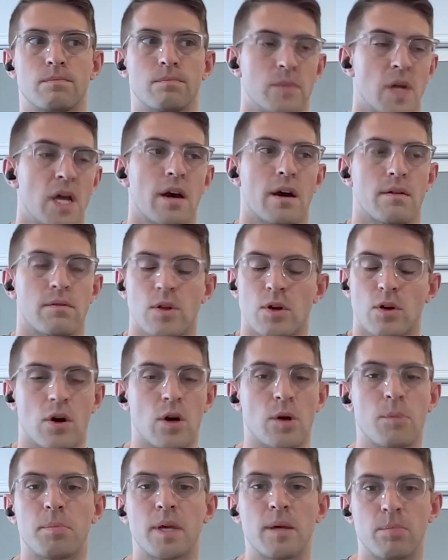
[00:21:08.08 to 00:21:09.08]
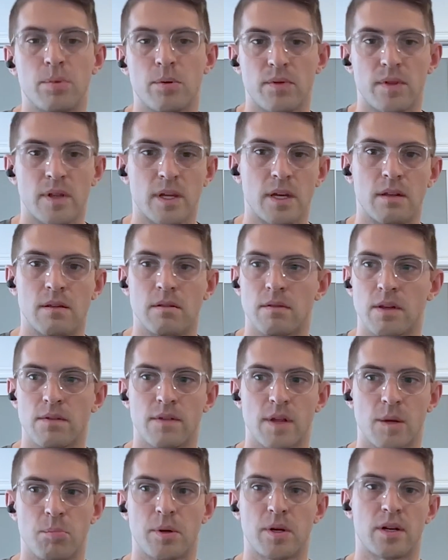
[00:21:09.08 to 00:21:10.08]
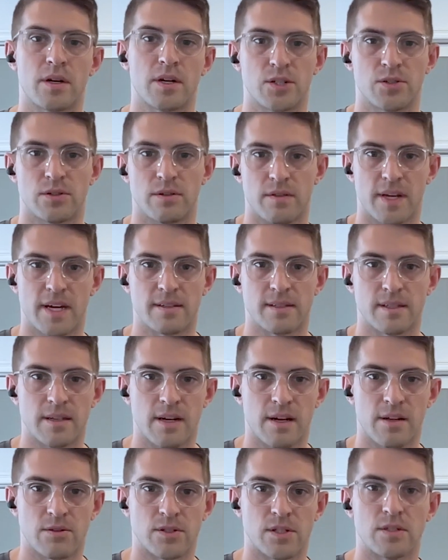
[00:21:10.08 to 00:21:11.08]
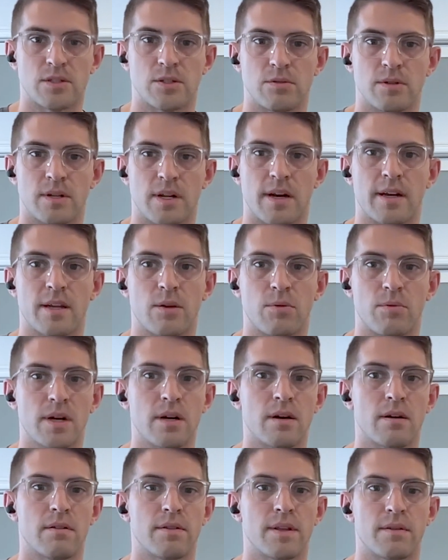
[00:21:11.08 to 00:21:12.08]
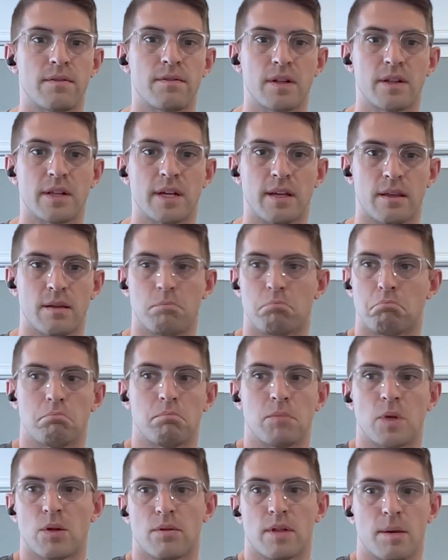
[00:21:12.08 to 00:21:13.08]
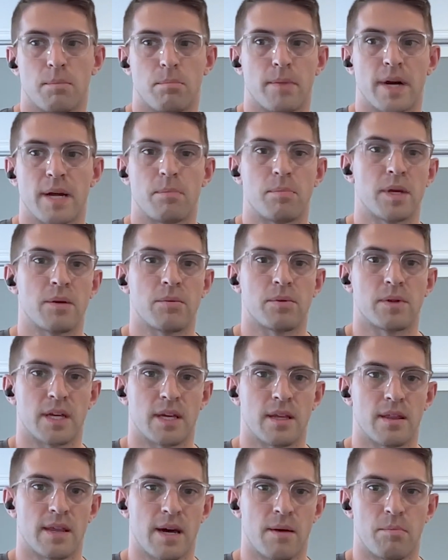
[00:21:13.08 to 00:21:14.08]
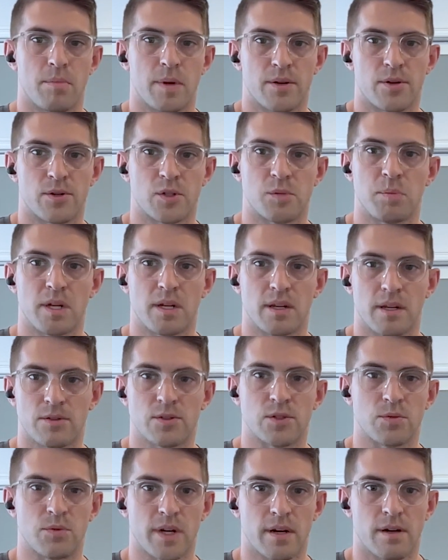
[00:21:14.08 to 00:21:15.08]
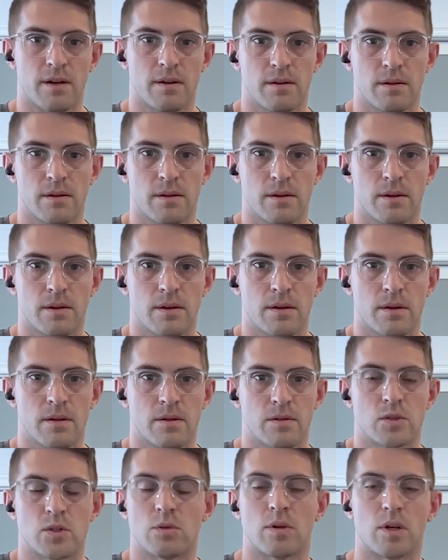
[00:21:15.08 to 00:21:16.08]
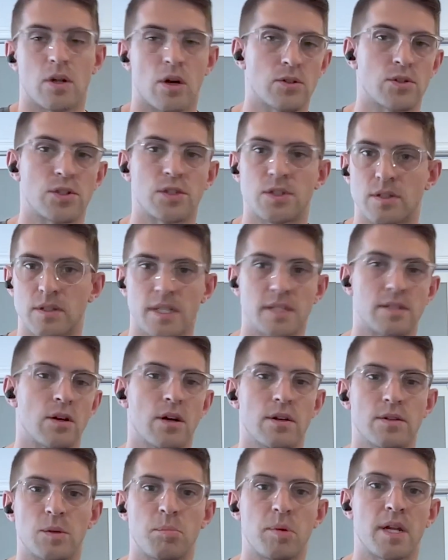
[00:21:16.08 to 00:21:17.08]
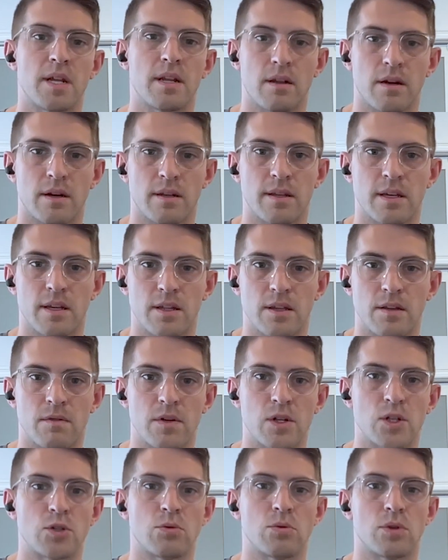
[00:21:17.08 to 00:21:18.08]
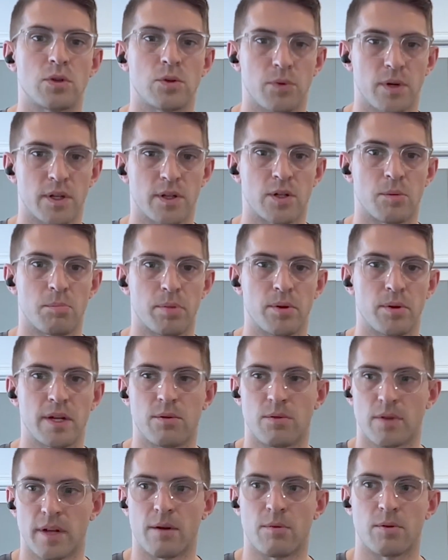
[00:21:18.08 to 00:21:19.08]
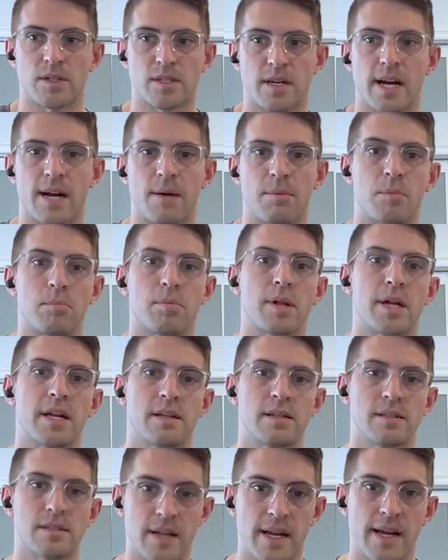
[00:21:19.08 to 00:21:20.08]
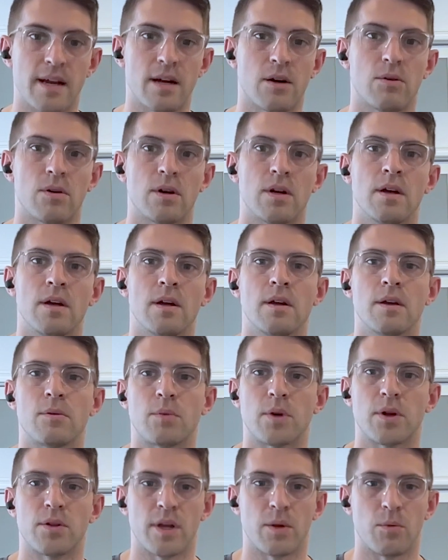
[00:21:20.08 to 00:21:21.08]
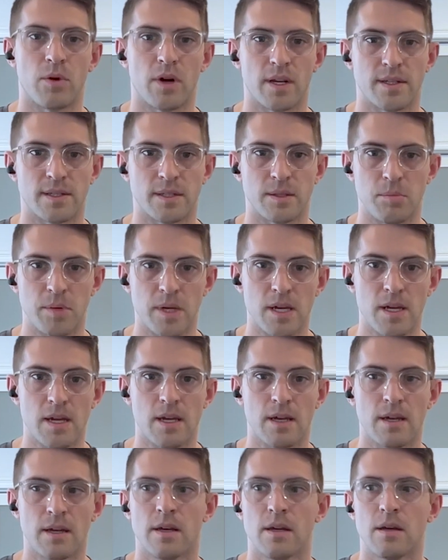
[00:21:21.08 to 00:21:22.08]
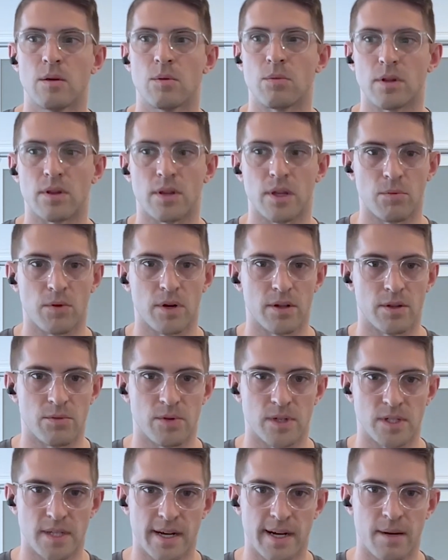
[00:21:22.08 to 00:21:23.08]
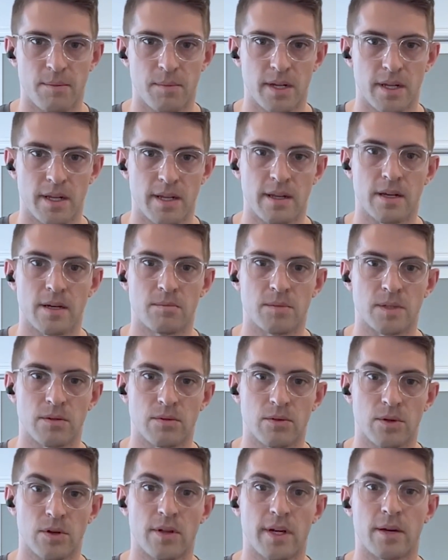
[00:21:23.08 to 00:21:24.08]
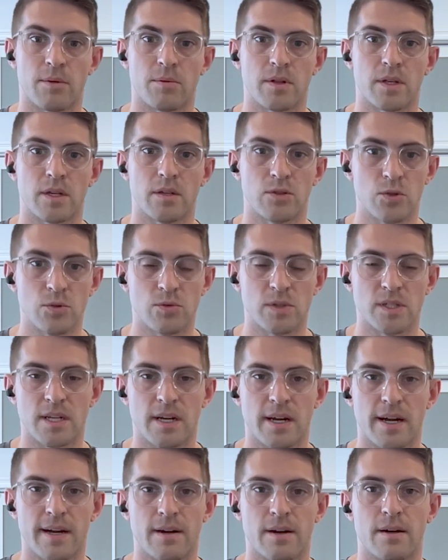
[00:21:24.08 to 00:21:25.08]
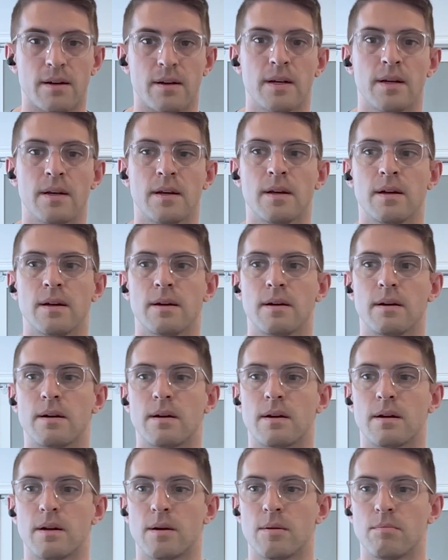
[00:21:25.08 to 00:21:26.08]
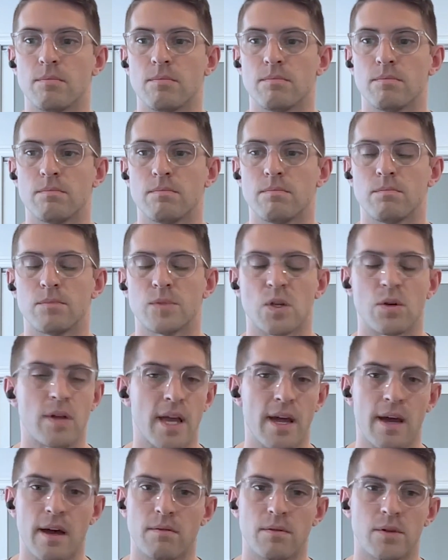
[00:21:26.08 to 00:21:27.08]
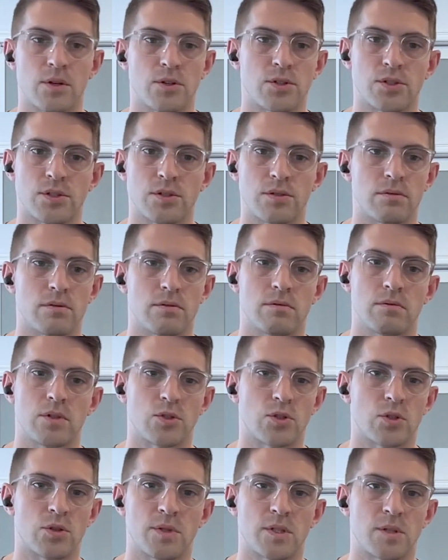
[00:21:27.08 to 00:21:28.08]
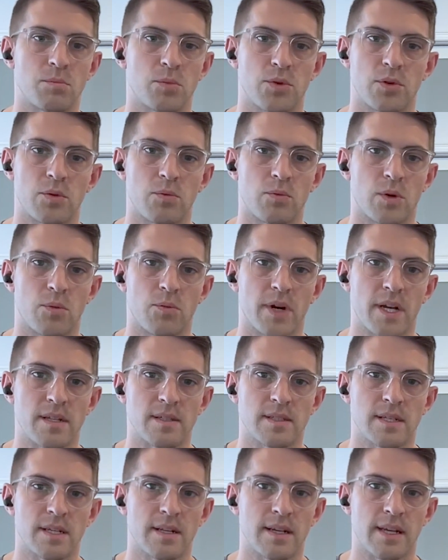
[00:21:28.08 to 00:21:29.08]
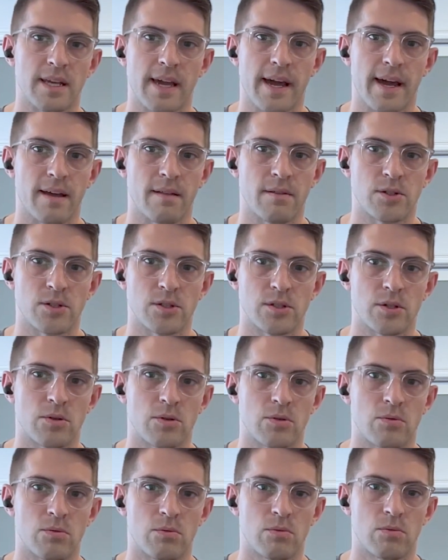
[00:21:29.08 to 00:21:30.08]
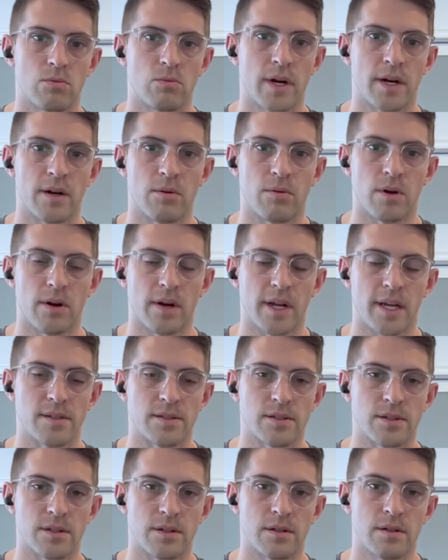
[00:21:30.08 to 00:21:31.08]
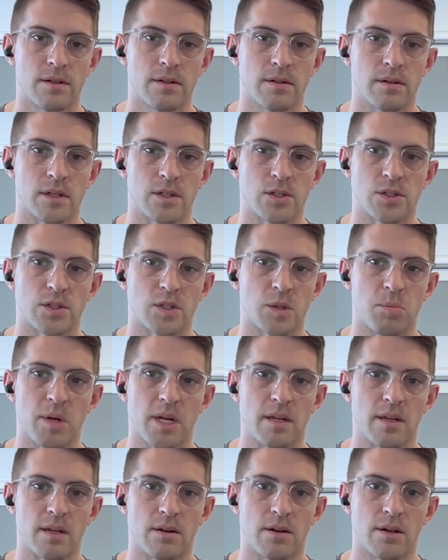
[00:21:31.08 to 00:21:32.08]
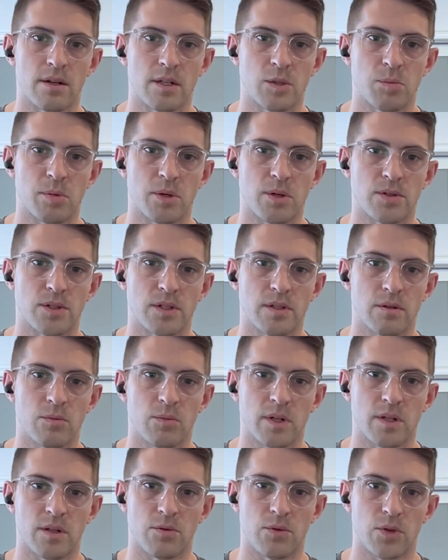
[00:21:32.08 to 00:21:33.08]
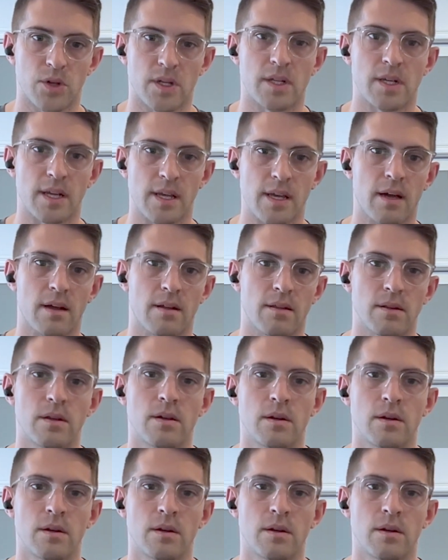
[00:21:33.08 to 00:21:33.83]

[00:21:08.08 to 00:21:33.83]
yeah, there are people that if they put $100,000 into an IUL, they feel like they might be able to get that better spent elsewhere. So it's all dependent on the individual and what their plan, like retirement plan is now, where they want it to be, what they want the retirement income to look like when they do retire. So yeah, there's always more than one way to skin a cat. There's no right or wrong answer. It's just dependent on each person, what they're looking to get.